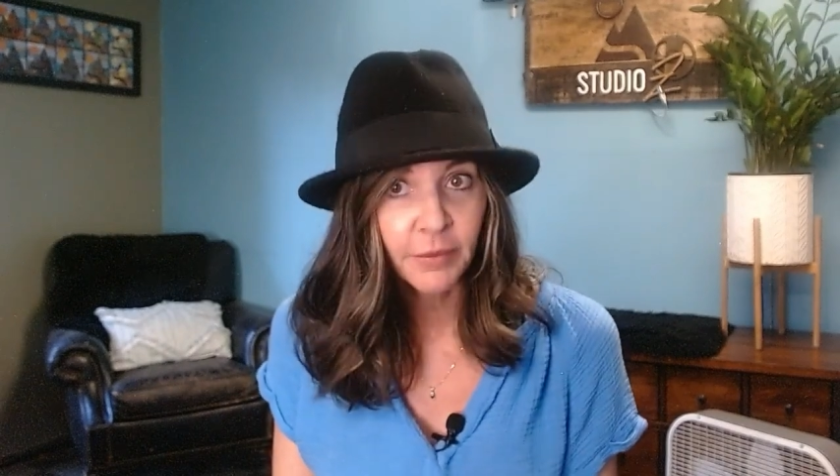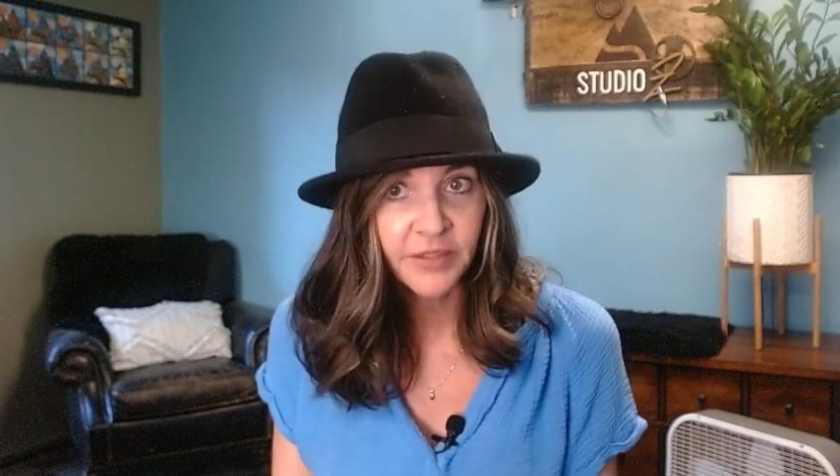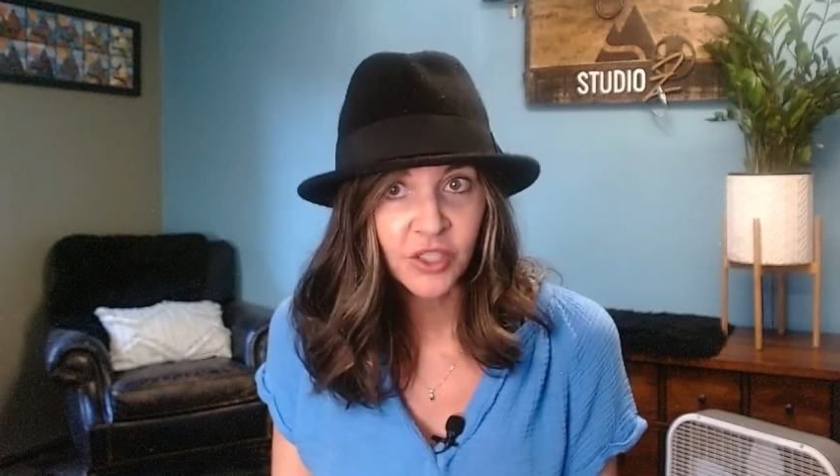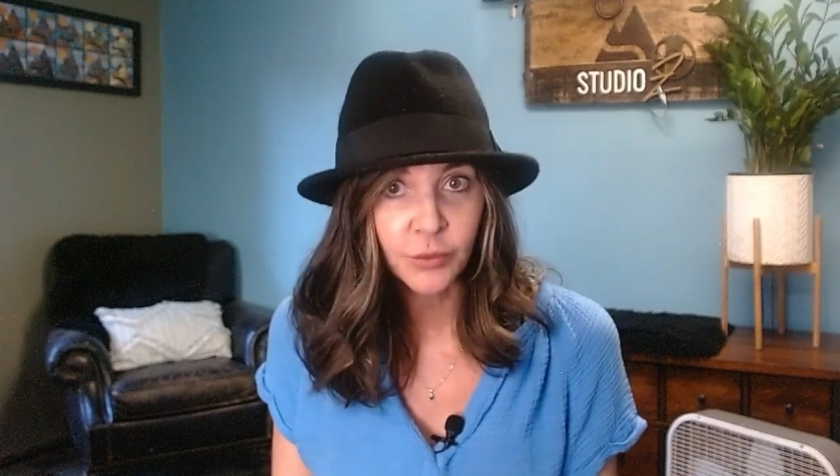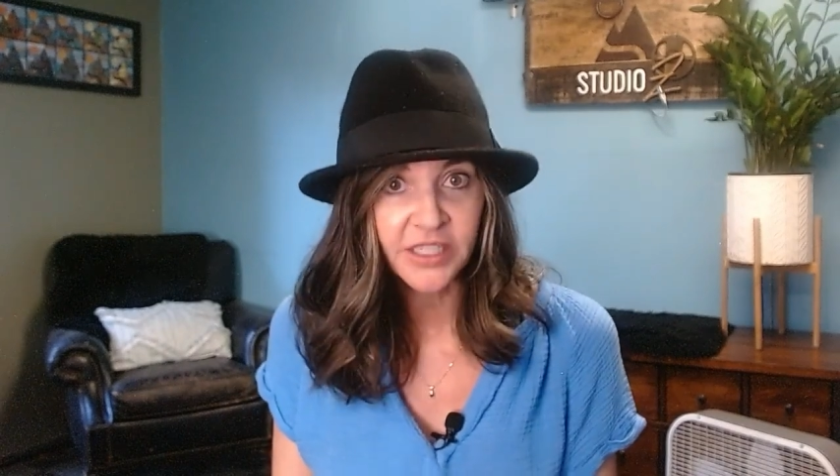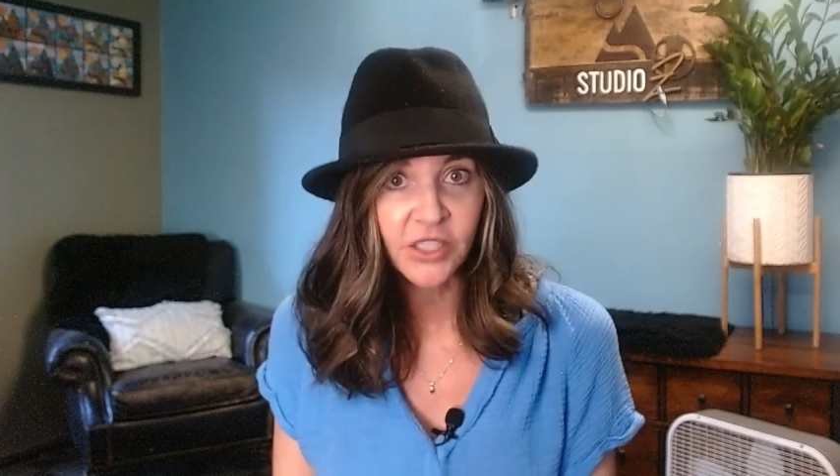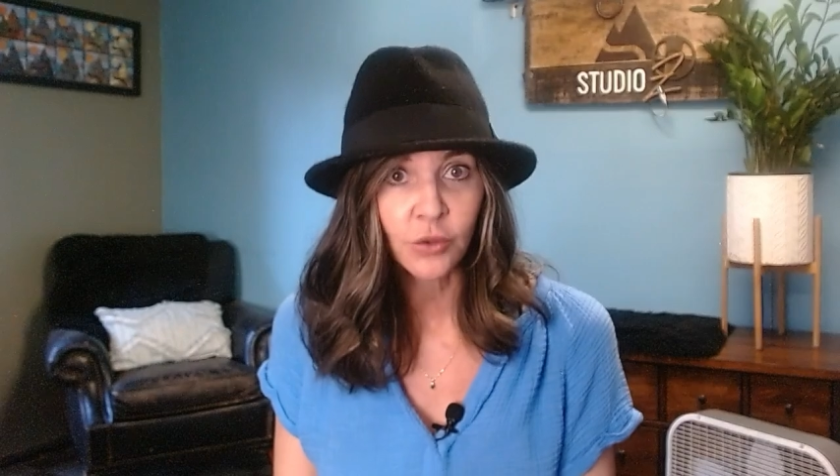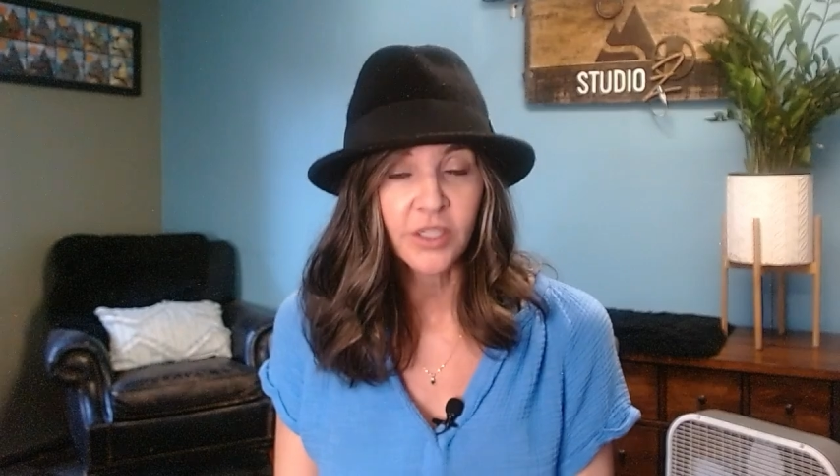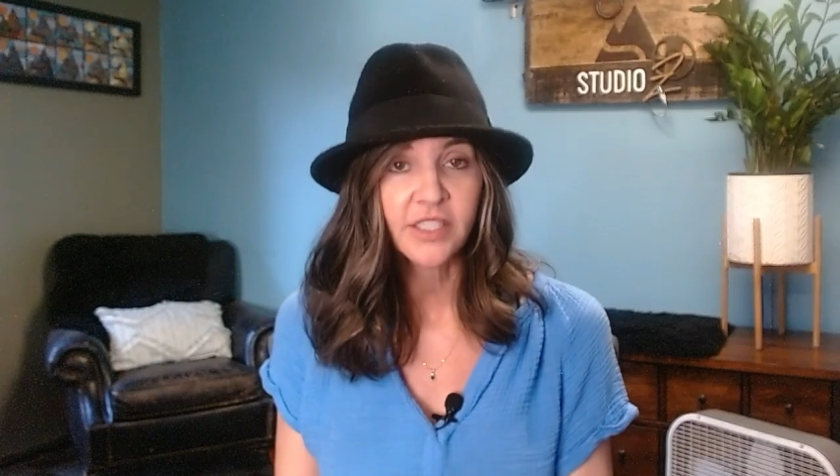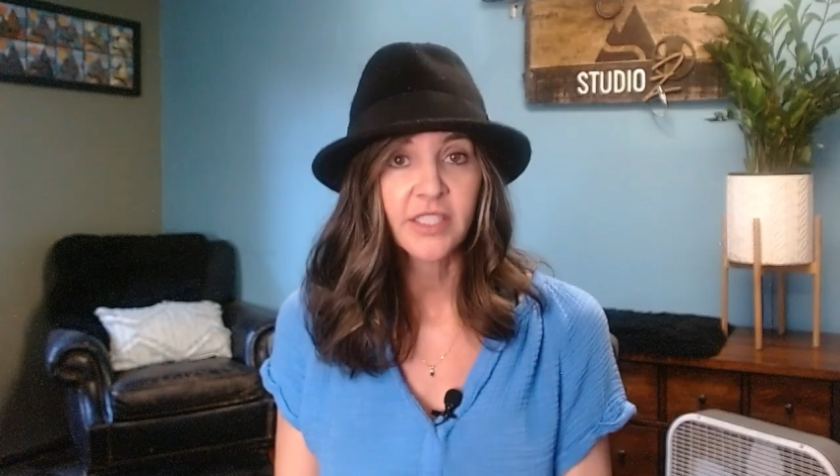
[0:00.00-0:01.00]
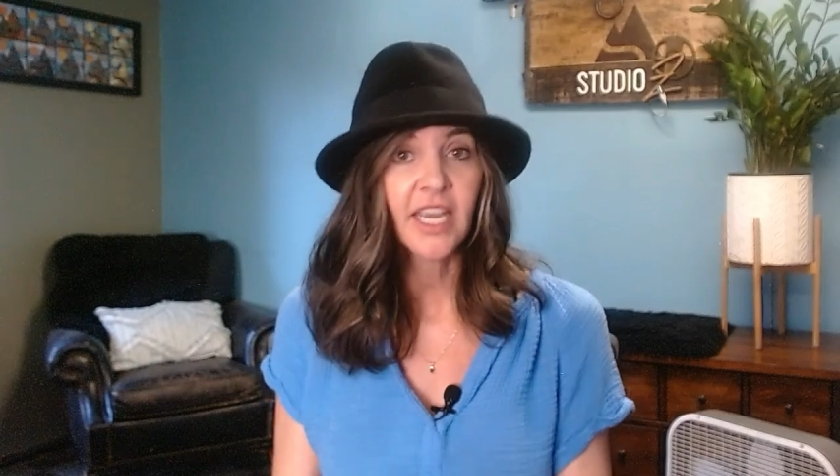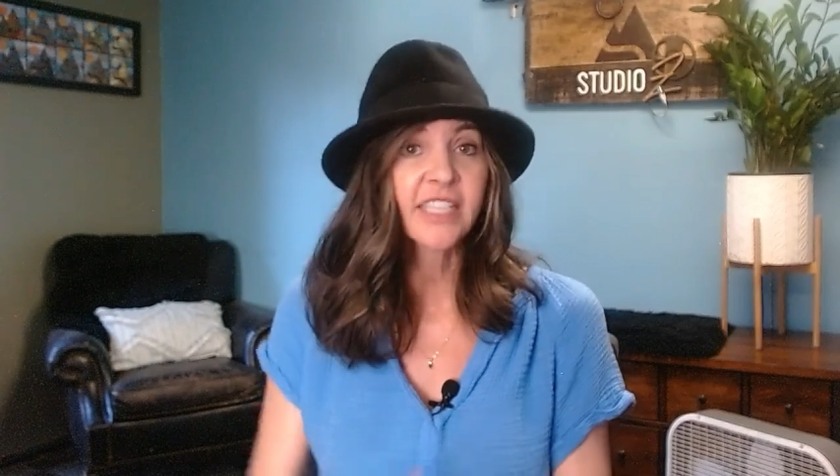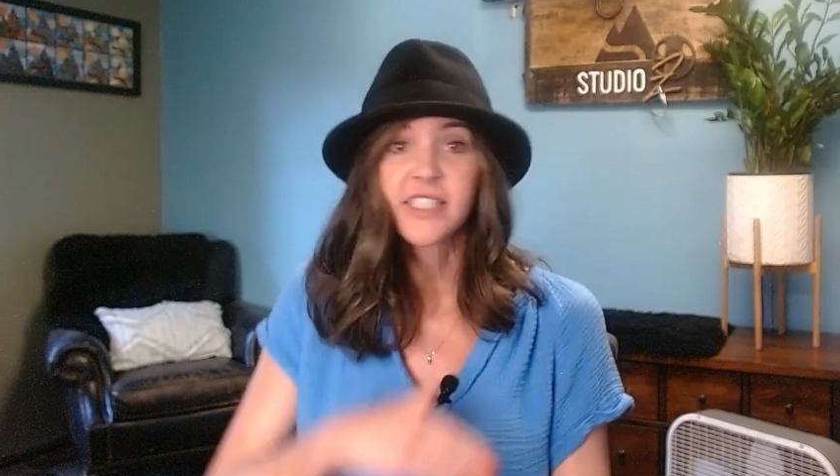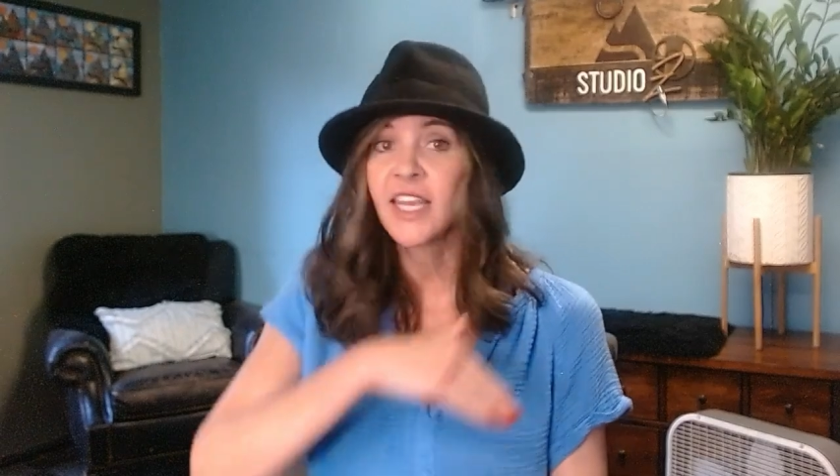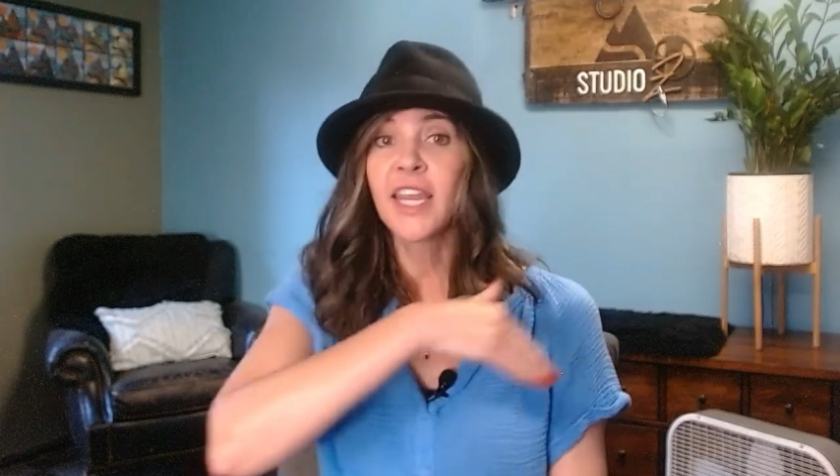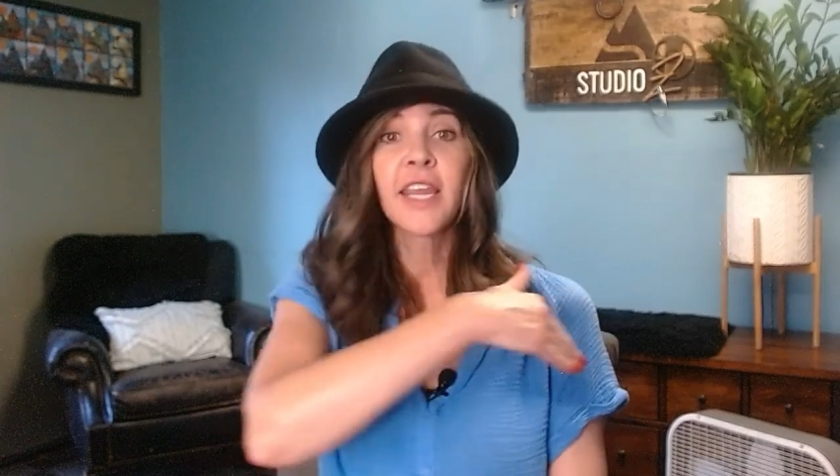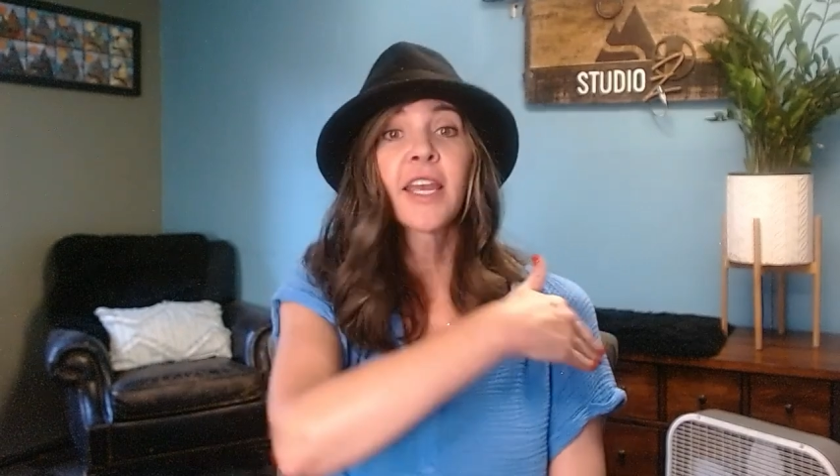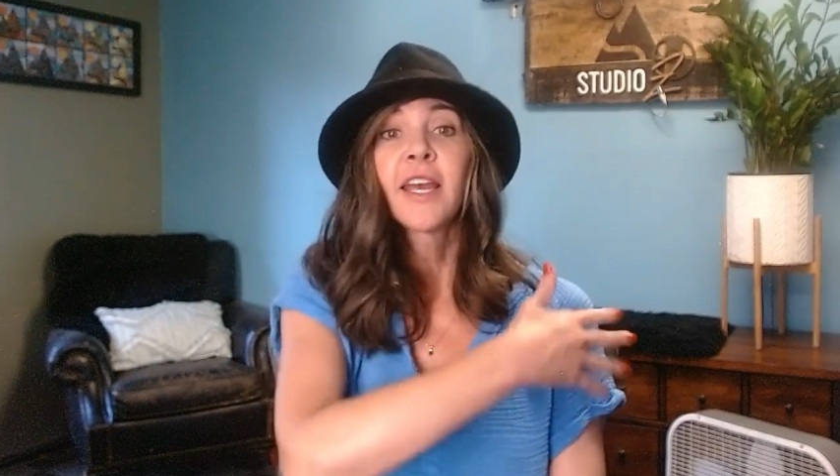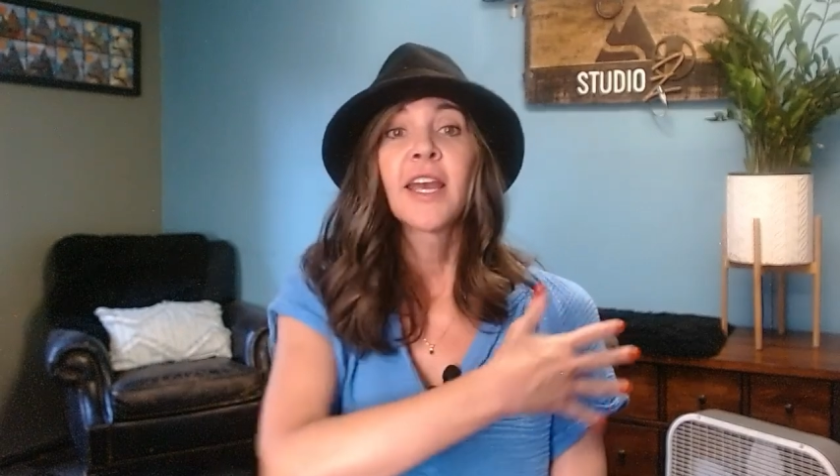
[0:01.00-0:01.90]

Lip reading: from this resource as they